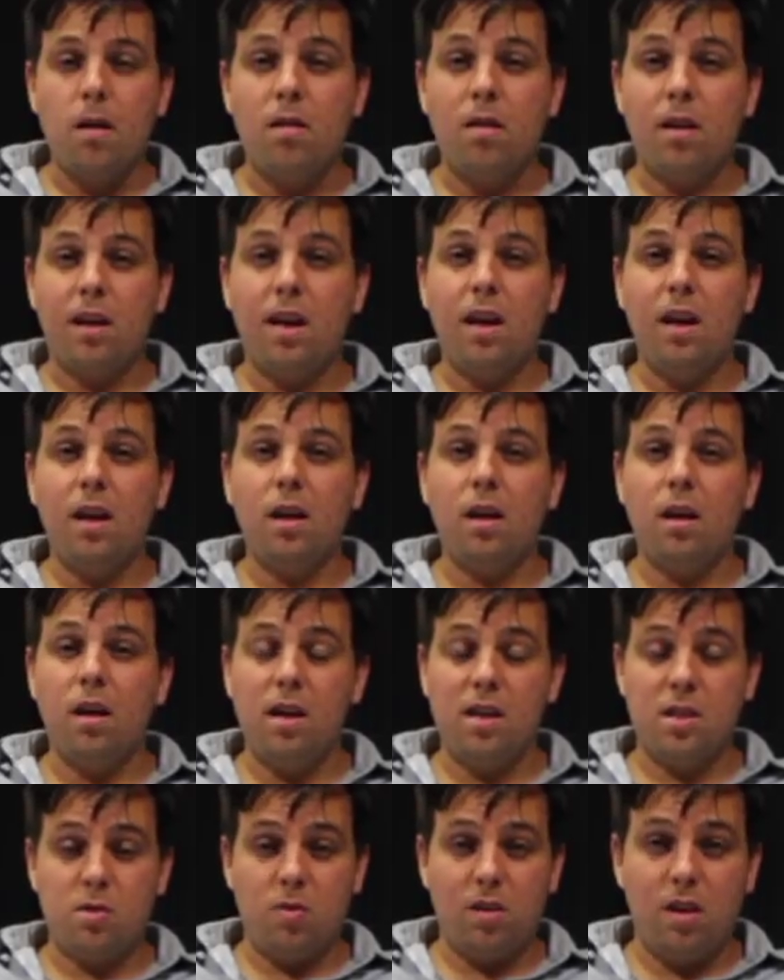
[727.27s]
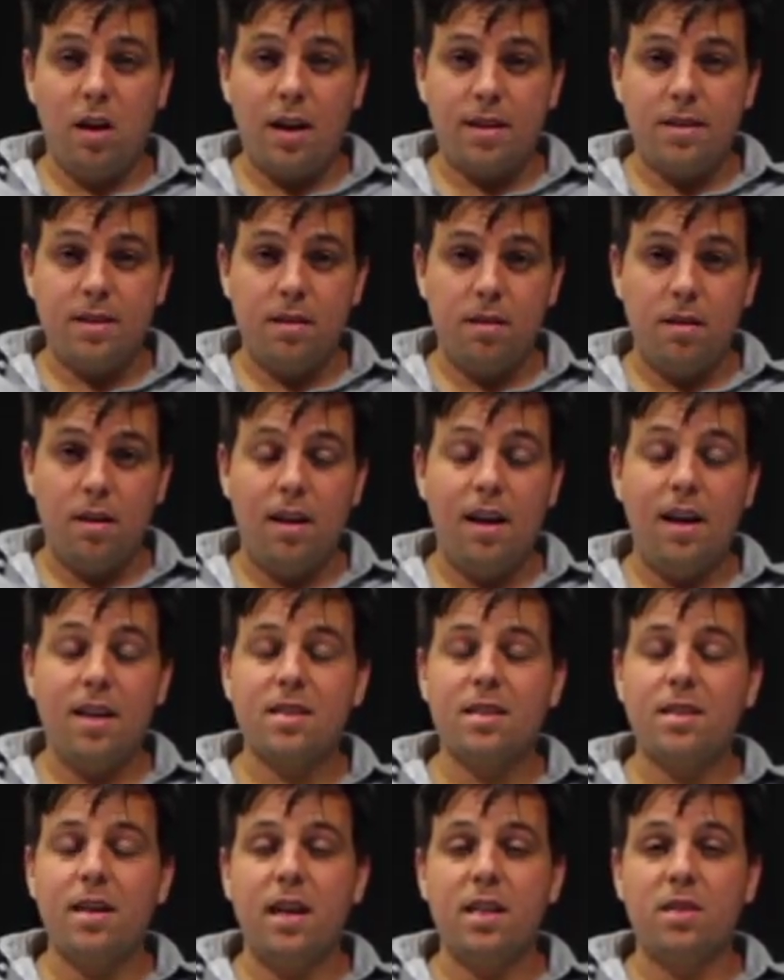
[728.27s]
The king is reluctant and
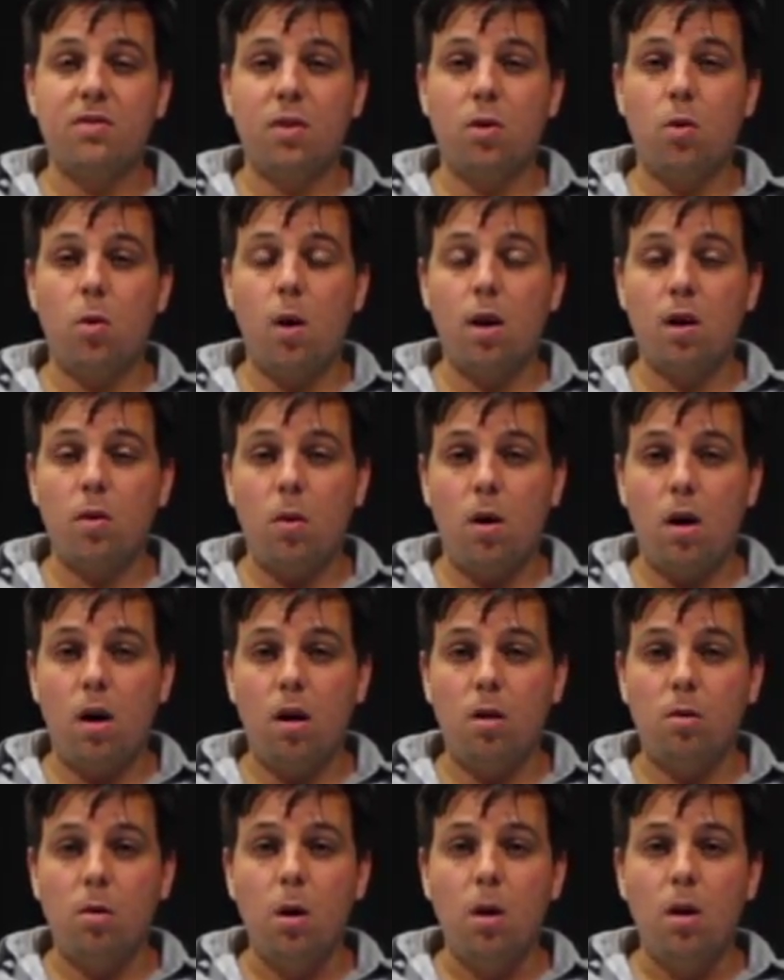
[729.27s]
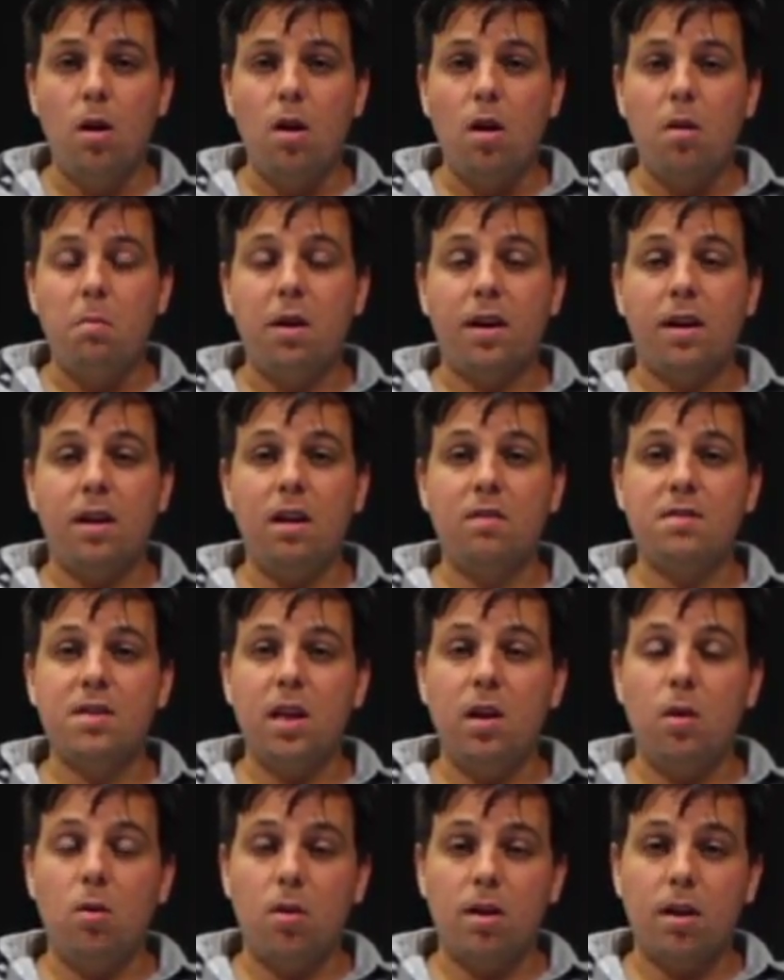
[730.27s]
hesitates for quite a while, but gives
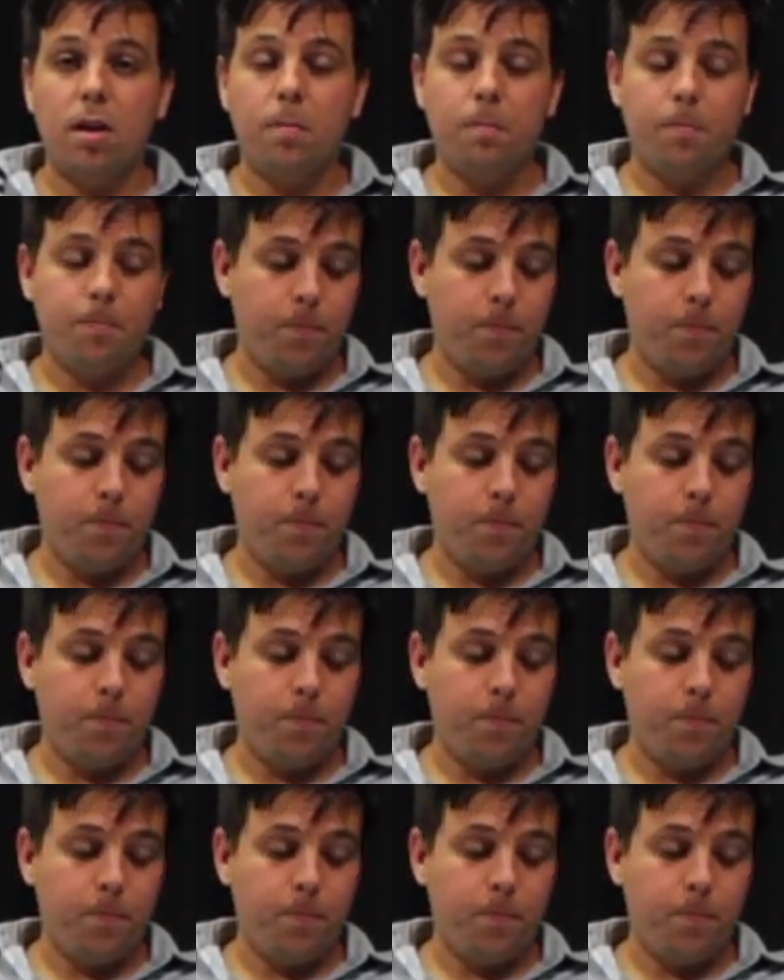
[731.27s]
the order.